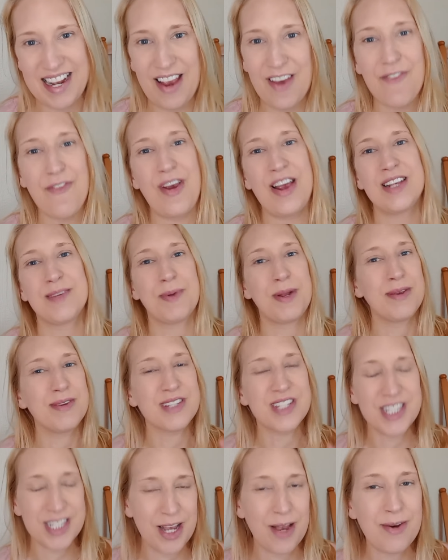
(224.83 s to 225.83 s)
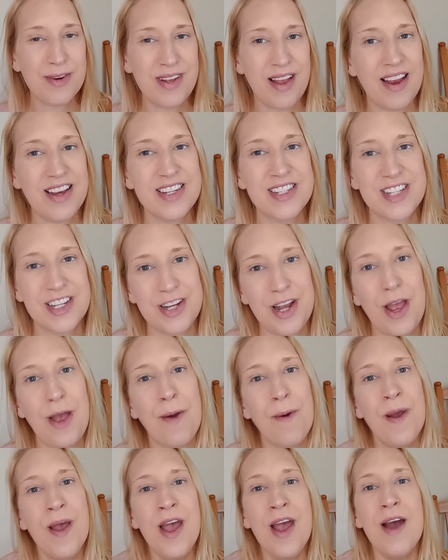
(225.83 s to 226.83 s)
like friends, but it was so nice to
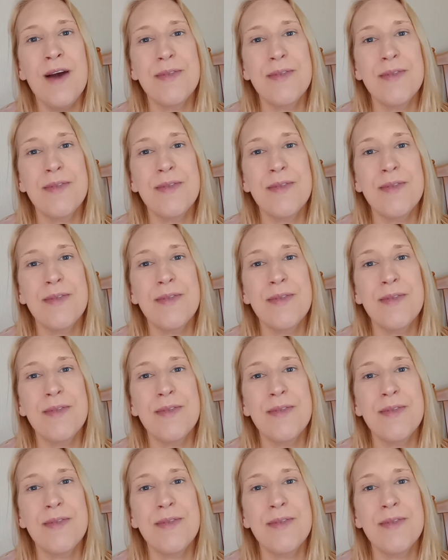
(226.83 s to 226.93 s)
know